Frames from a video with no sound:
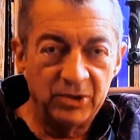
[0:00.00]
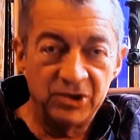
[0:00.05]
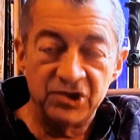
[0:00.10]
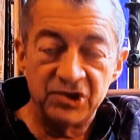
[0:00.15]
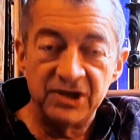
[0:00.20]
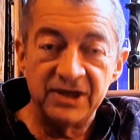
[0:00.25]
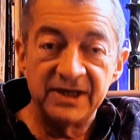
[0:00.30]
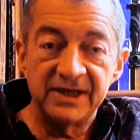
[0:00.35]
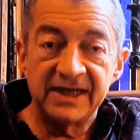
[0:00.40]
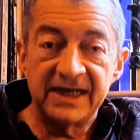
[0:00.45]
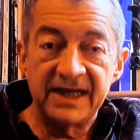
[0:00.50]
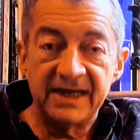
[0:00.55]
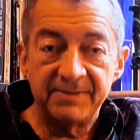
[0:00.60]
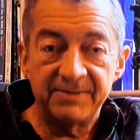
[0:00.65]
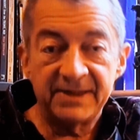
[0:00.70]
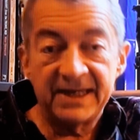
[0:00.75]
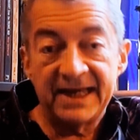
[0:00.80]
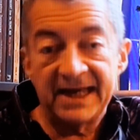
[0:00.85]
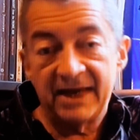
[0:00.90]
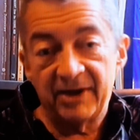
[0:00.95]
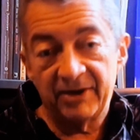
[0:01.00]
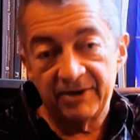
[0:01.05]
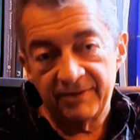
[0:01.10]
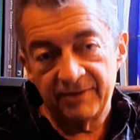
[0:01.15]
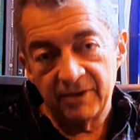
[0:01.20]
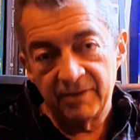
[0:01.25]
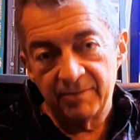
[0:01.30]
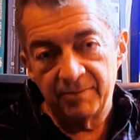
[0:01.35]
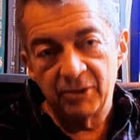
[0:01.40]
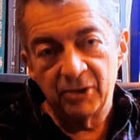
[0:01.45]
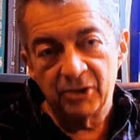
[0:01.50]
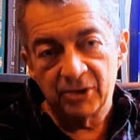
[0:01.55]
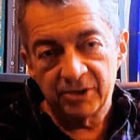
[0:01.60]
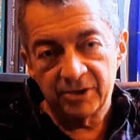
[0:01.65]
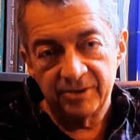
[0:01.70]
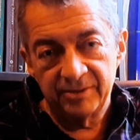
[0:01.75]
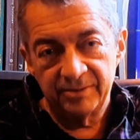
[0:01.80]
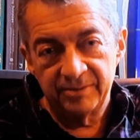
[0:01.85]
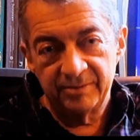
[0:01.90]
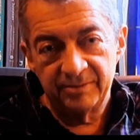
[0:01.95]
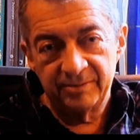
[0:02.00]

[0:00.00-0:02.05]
which she had kept out of her book.